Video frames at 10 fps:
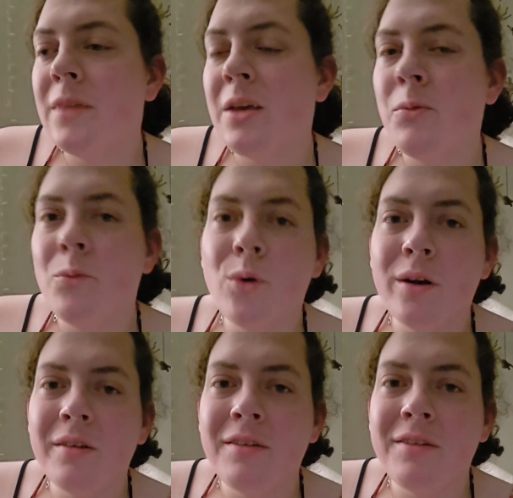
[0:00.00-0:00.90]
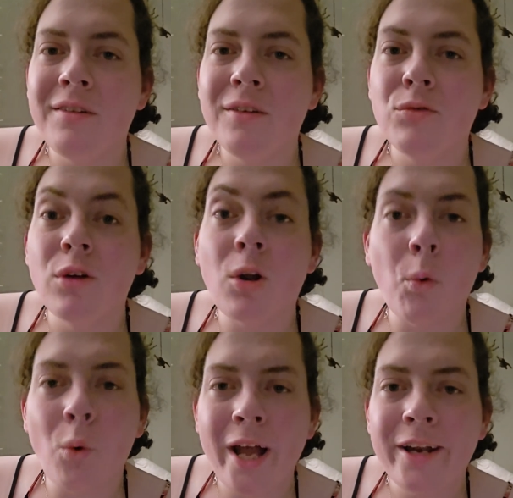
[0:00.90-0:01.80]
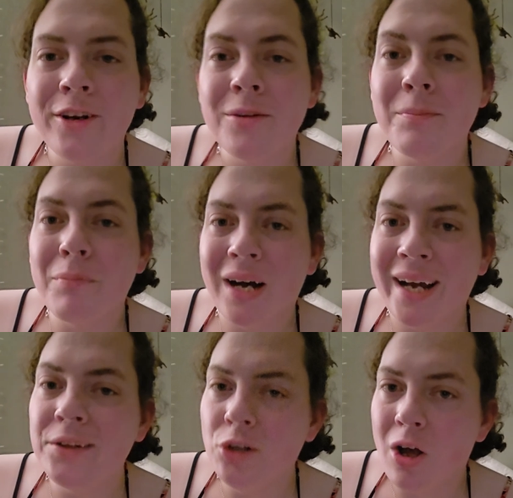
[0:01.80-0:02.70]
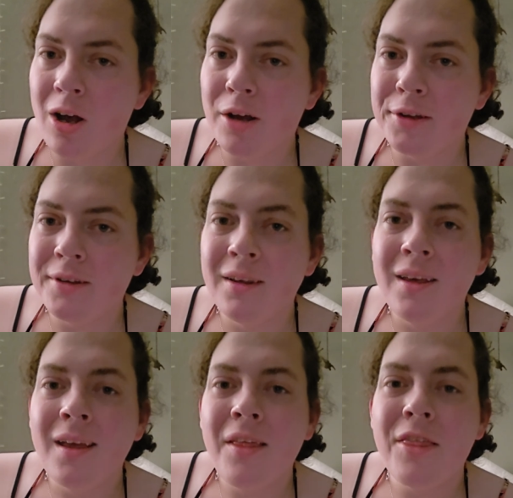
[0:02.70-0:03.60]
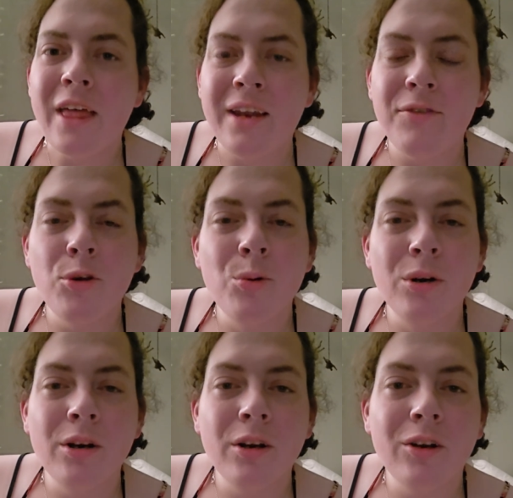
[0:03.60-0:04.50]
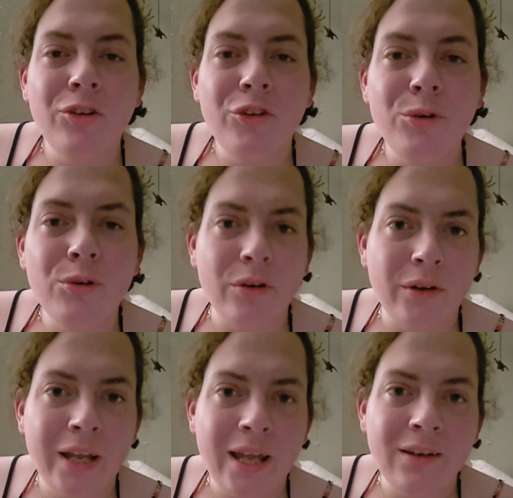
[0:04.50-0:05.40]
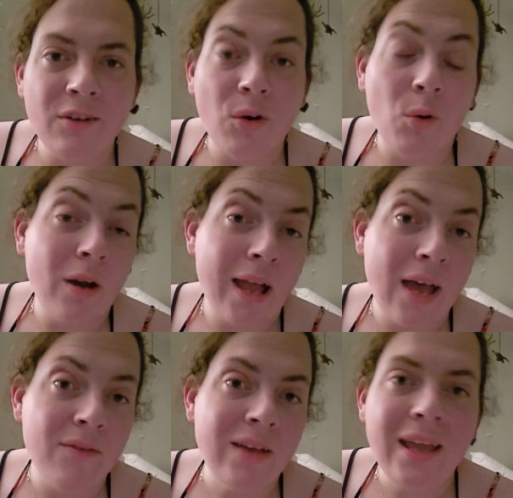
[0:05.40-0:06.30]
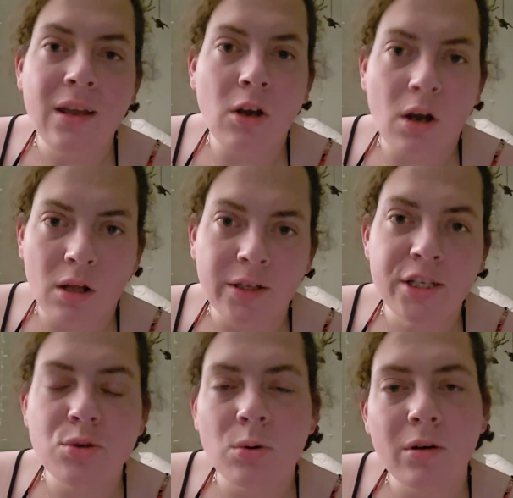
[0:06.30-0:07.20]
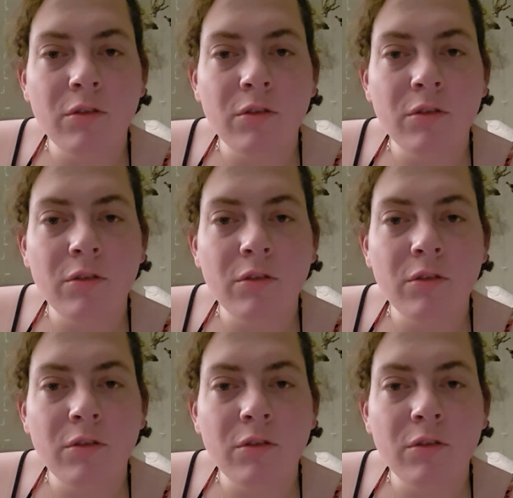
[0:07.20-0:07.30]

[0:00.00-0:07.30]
it was required by law that if you were to create or have a college or